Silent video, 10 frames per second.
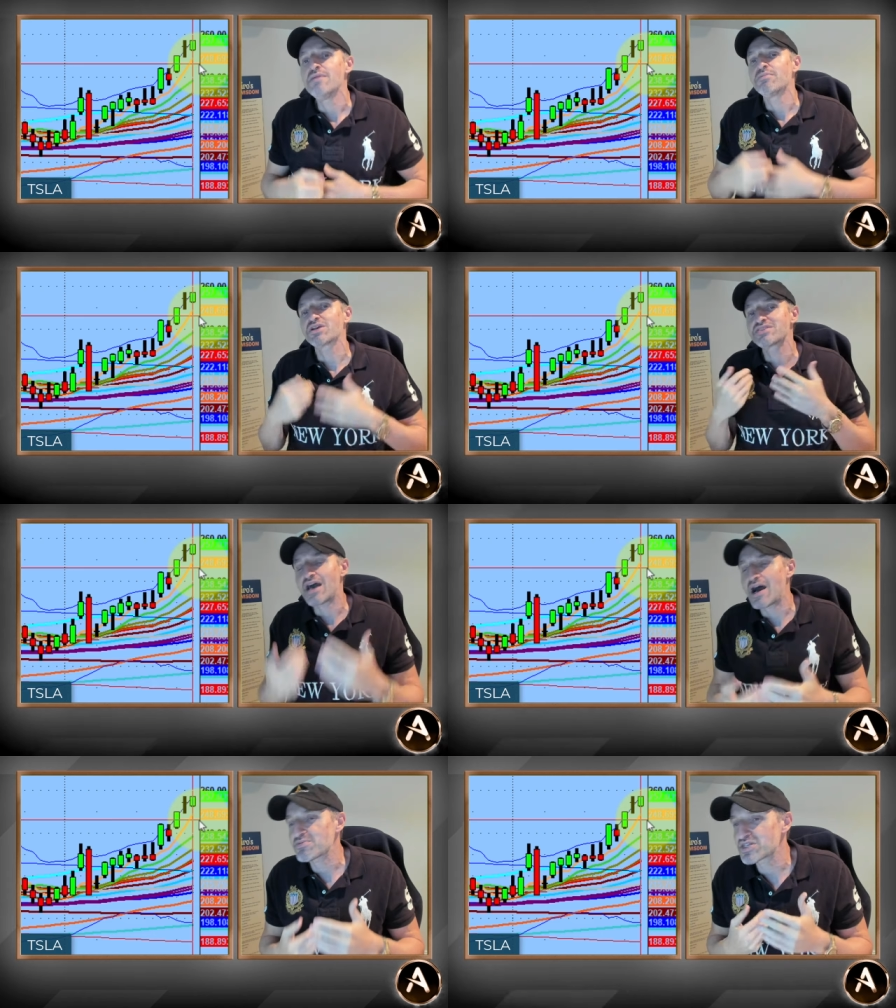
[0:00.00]
because the
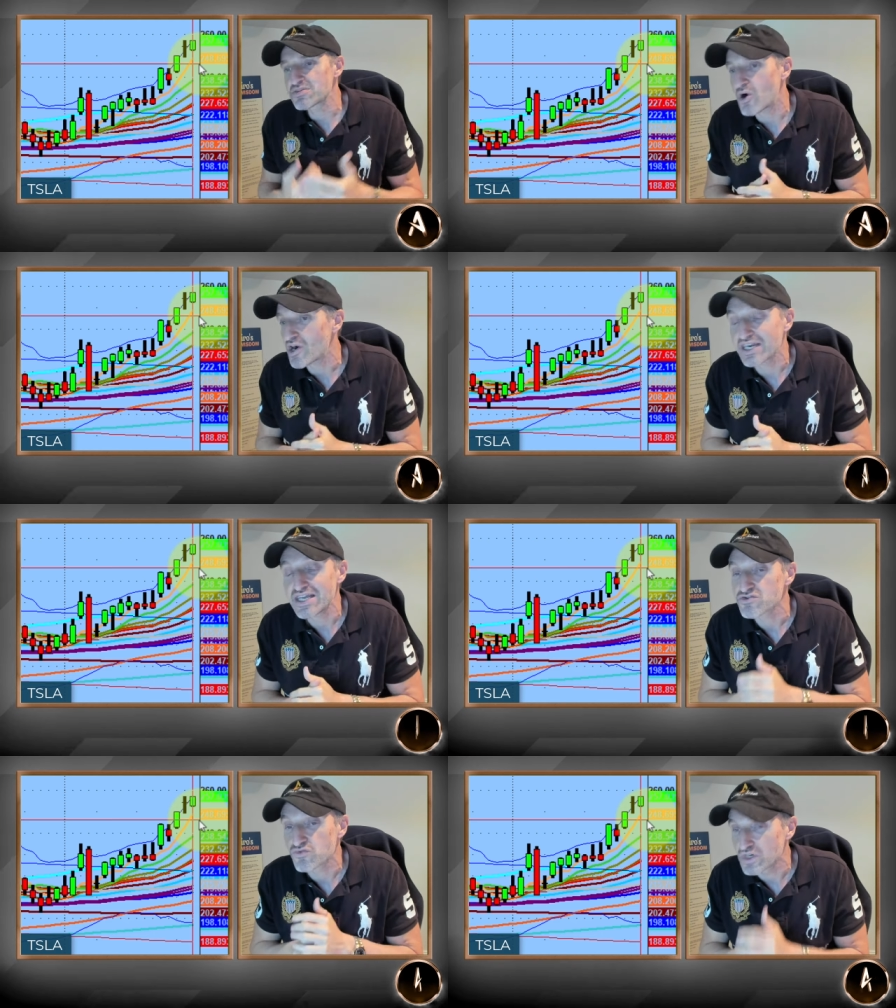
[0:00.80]
options market
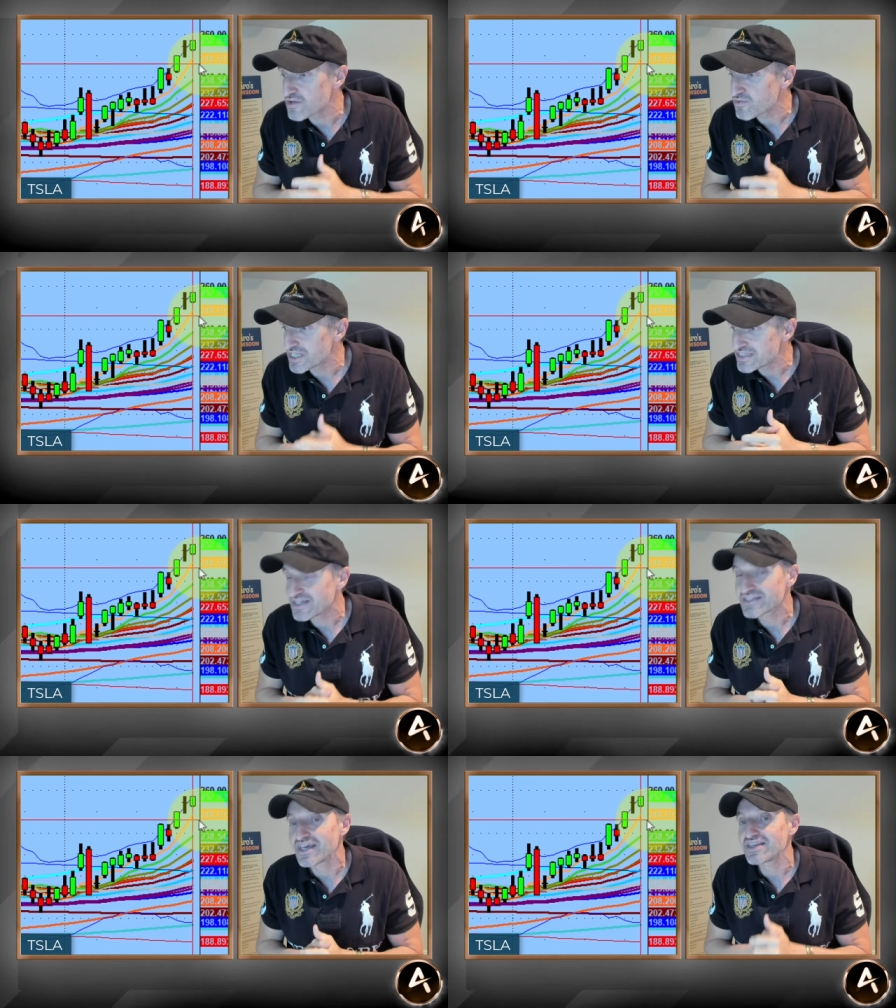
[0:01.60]
is really, really
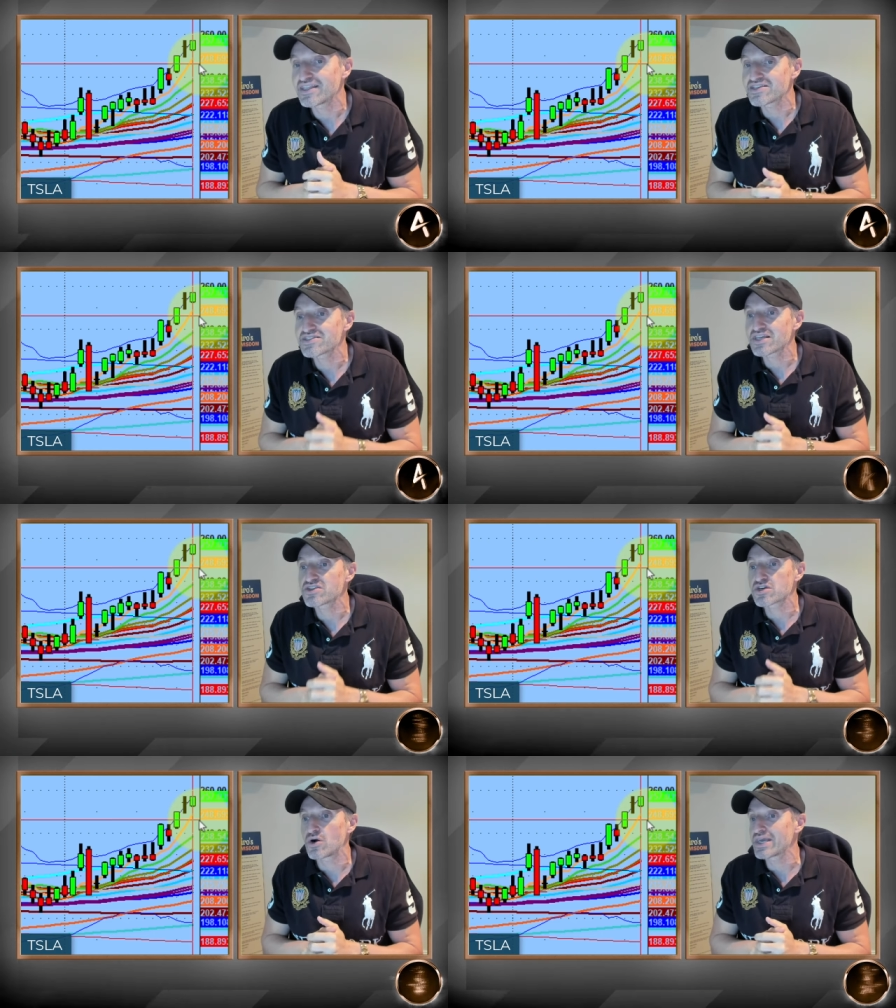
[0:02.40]
dictating that this thing
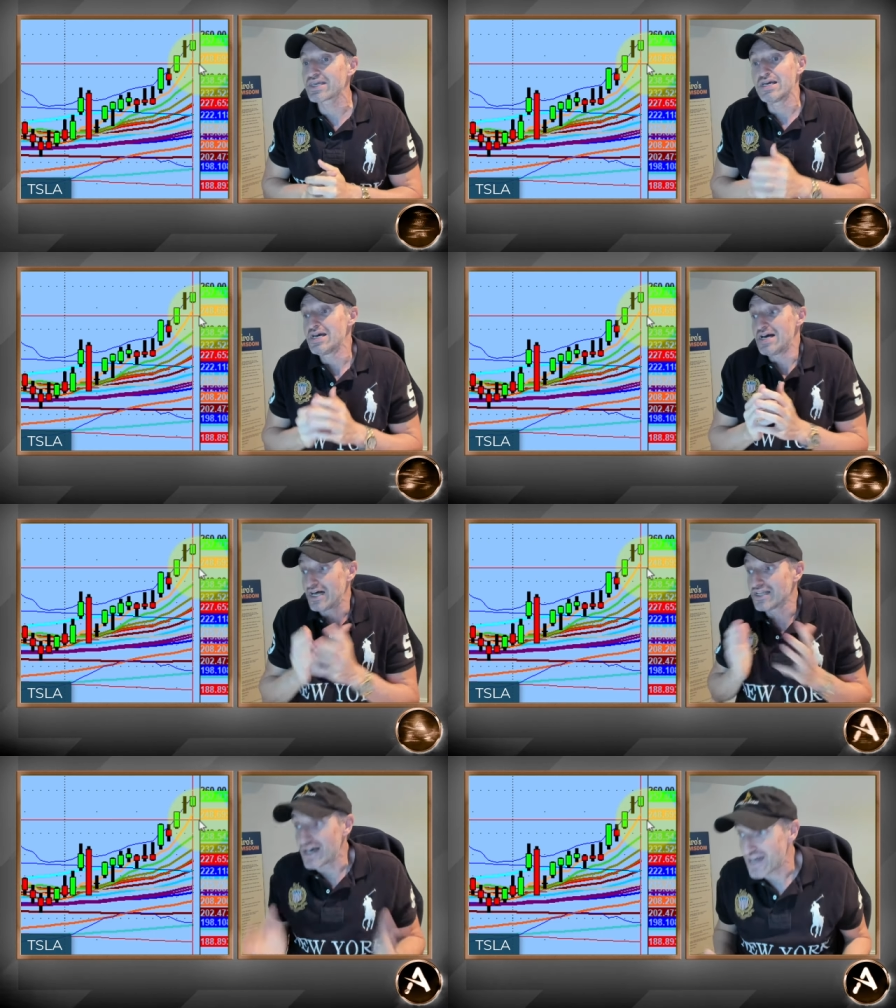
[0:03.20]
is going
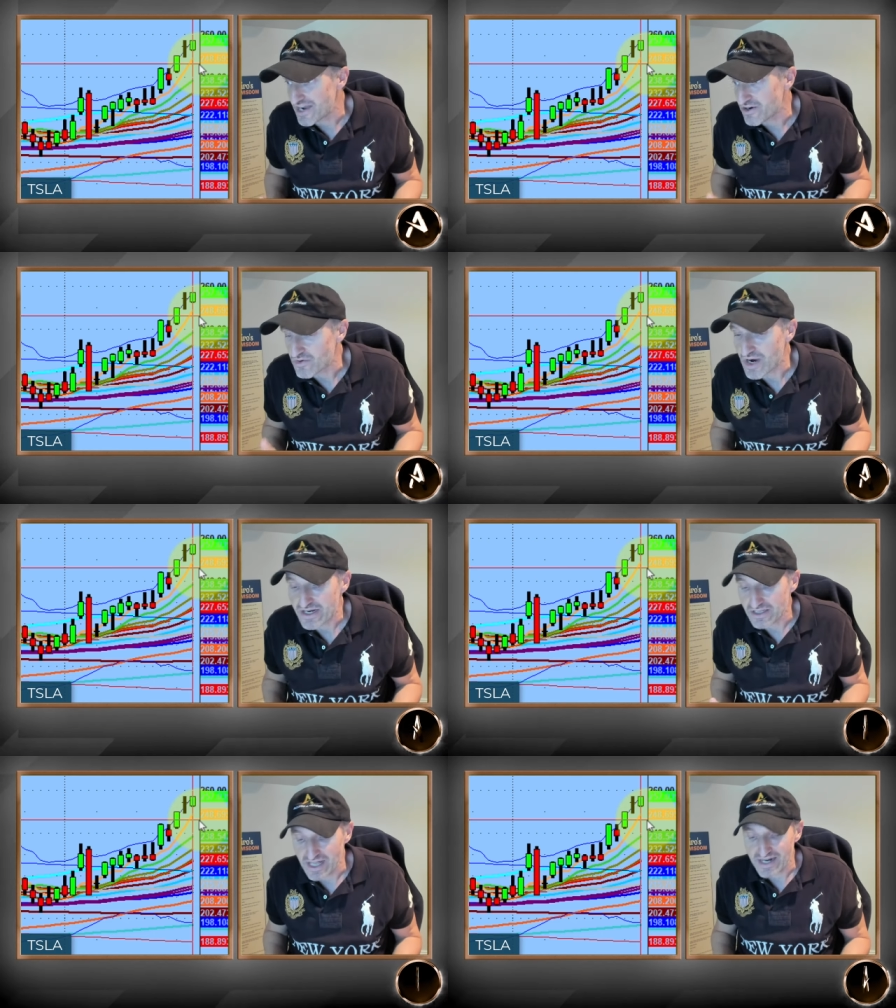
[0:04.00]
a lot high, right?
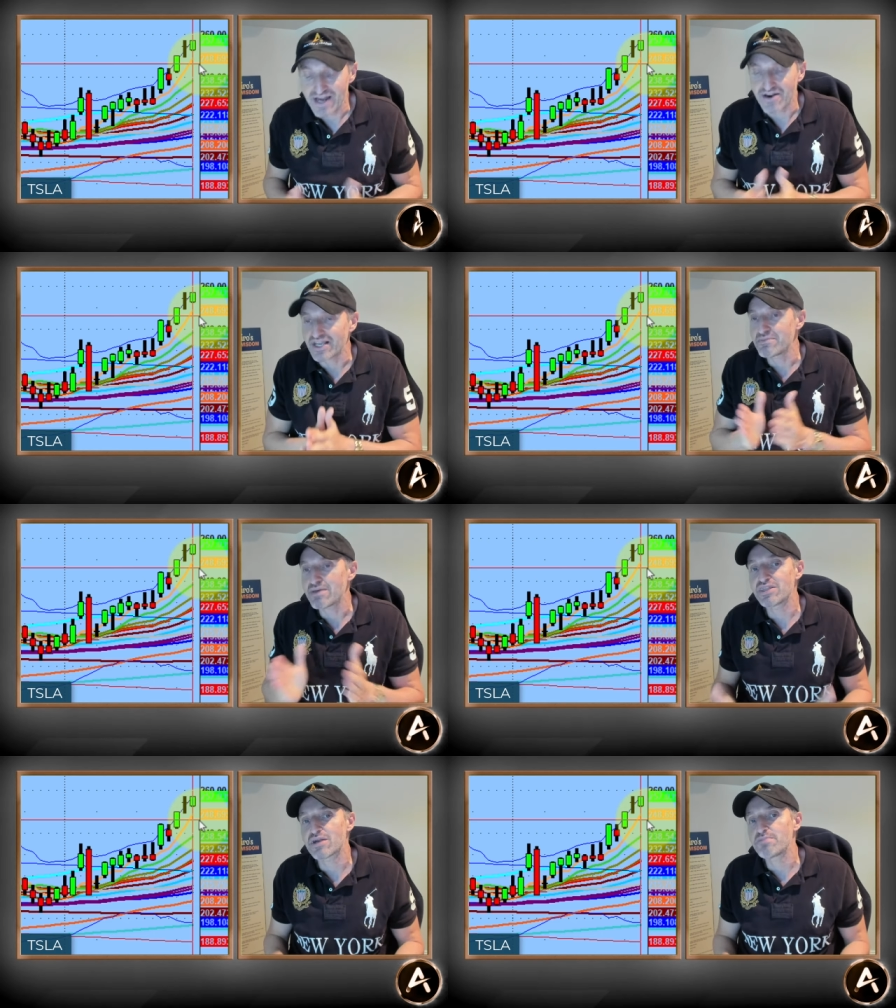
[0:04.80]
A lot higher. Again,
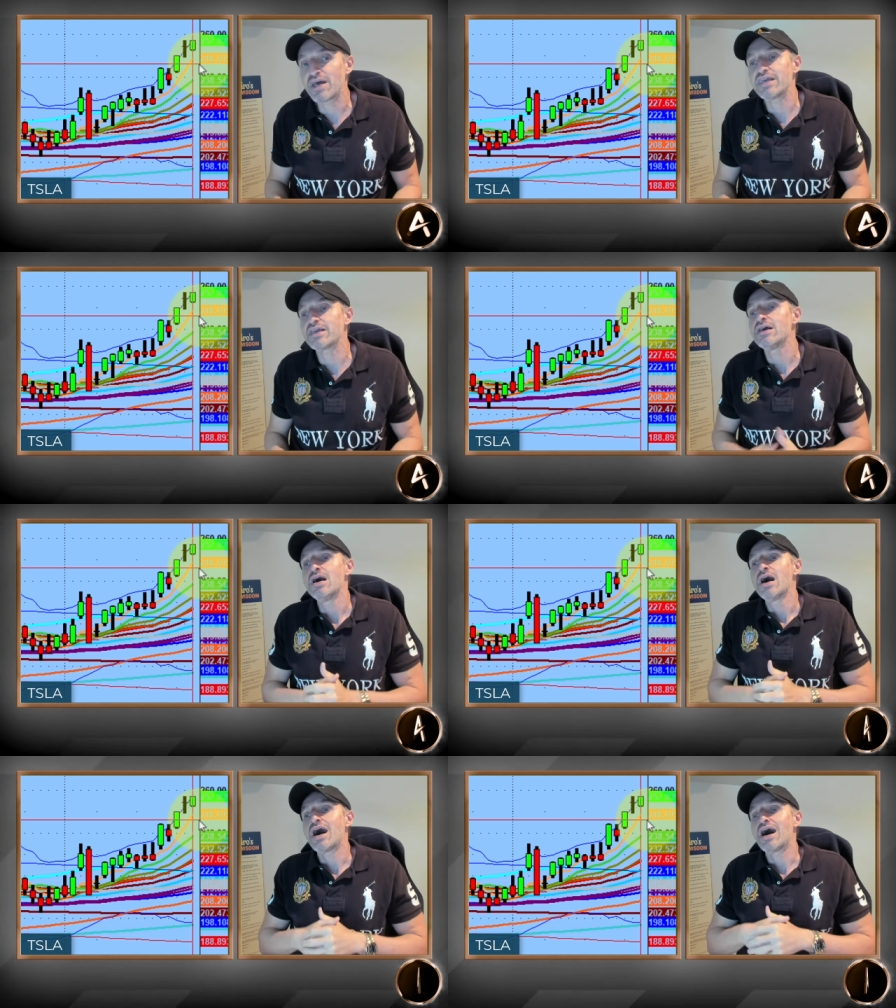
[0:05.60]
maybe they're betting
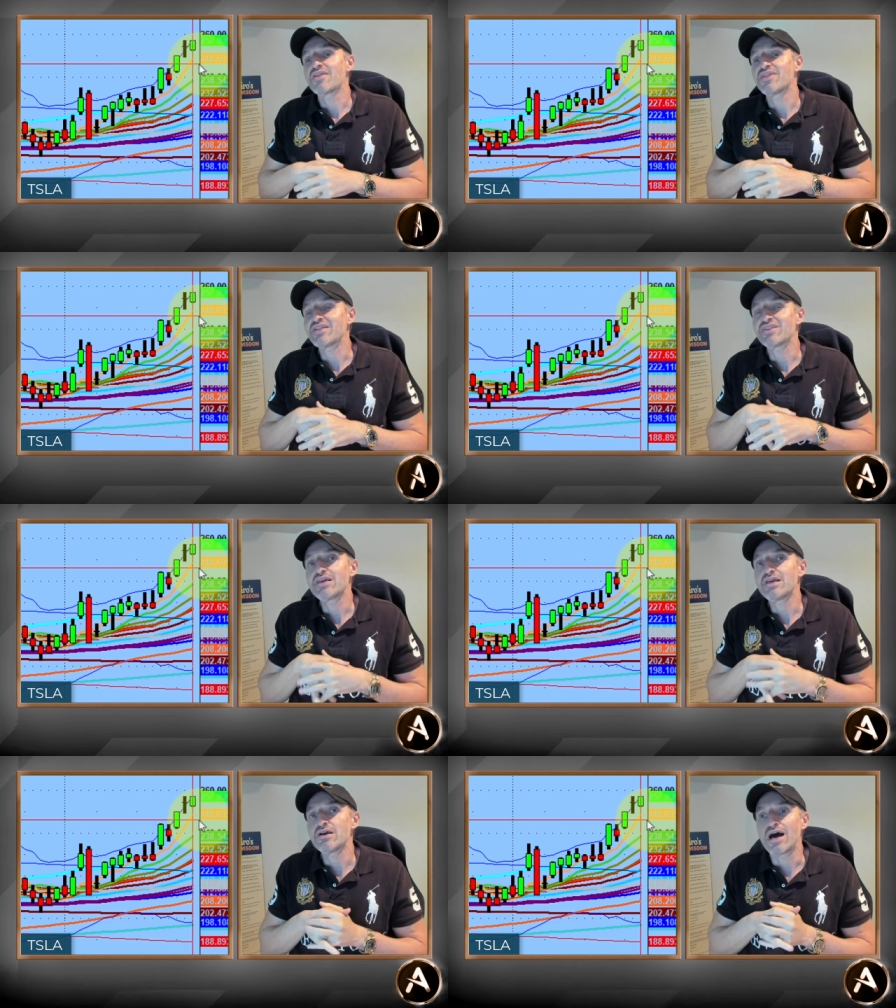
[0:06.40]
uh, that
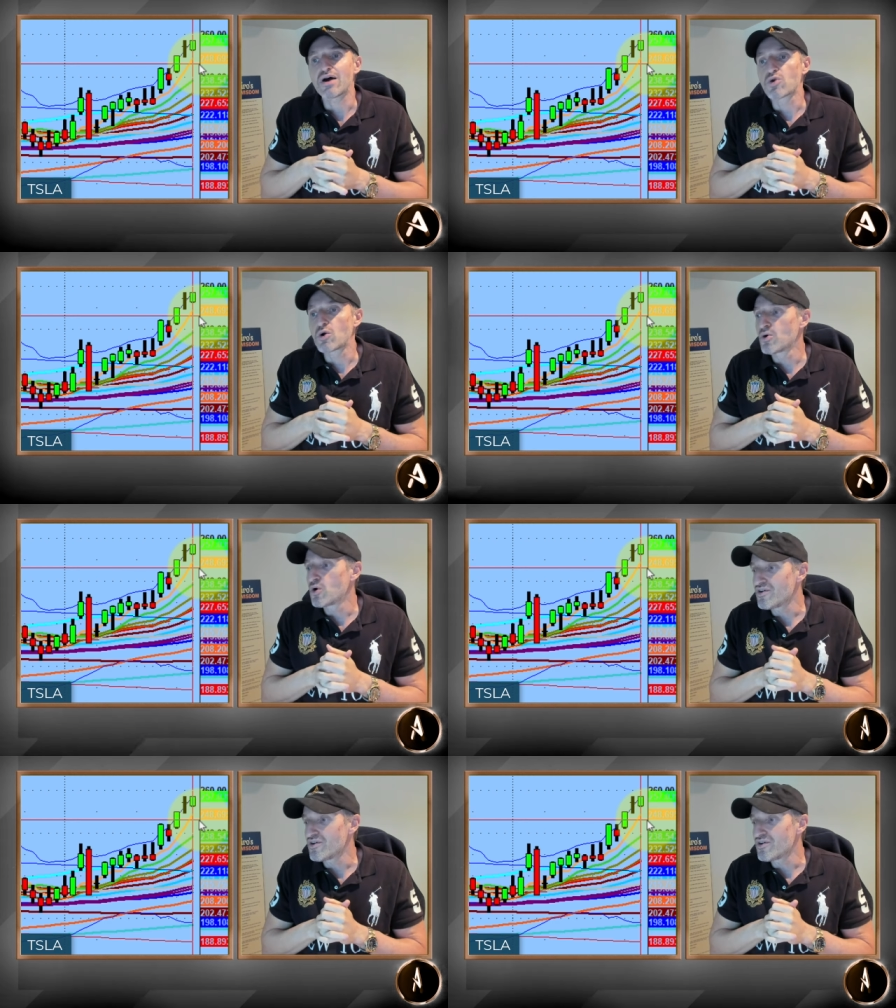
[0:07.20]
the uh, Robo